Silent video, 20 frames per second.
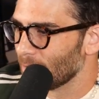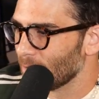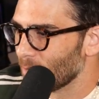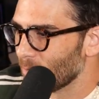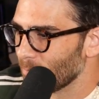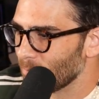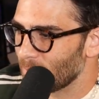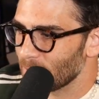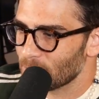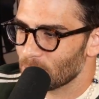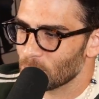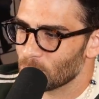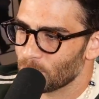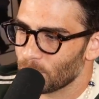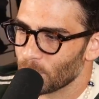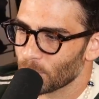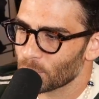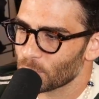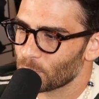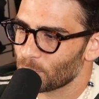this is
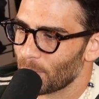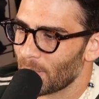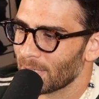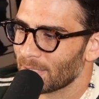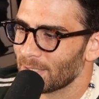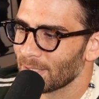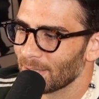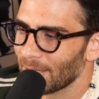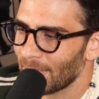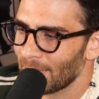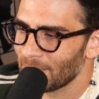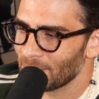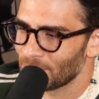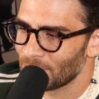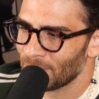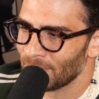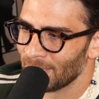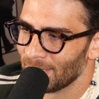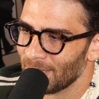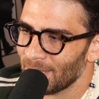pure
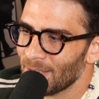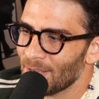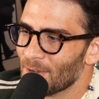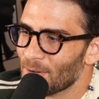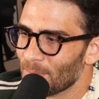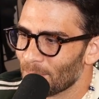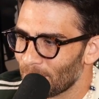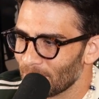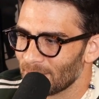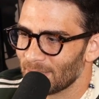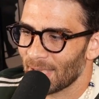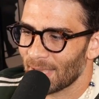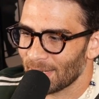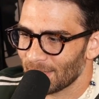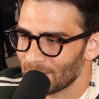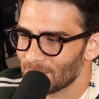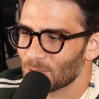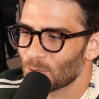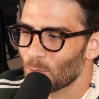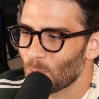speculation, but that
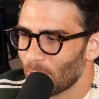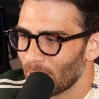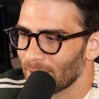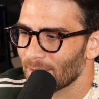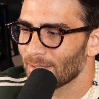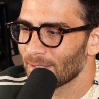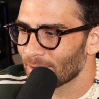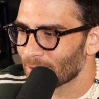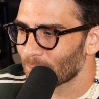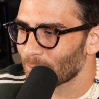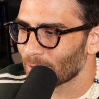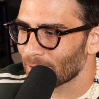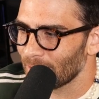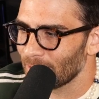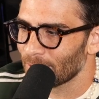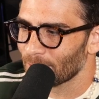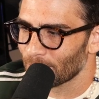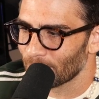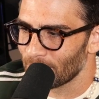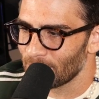is quite literally
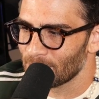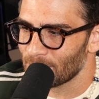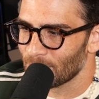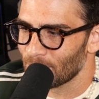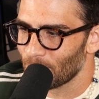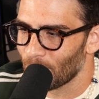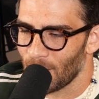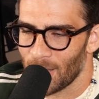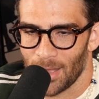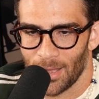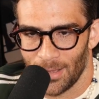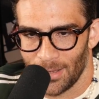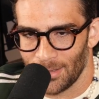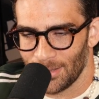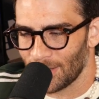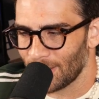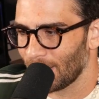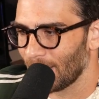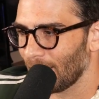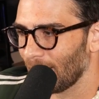the reason
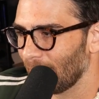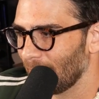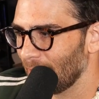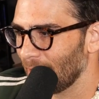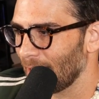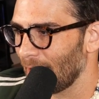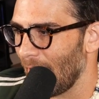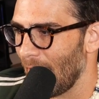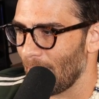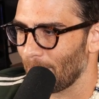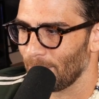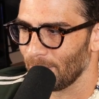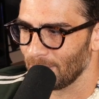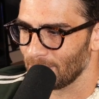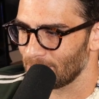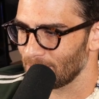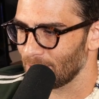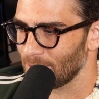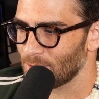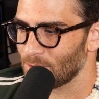why it
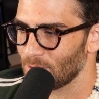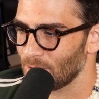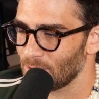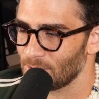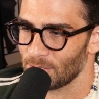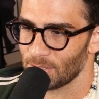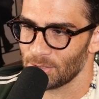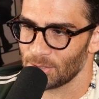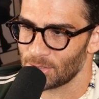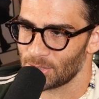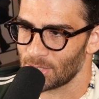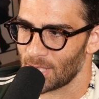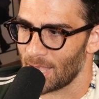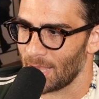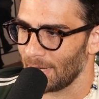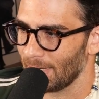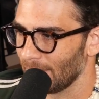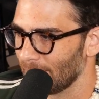happens. It's insane.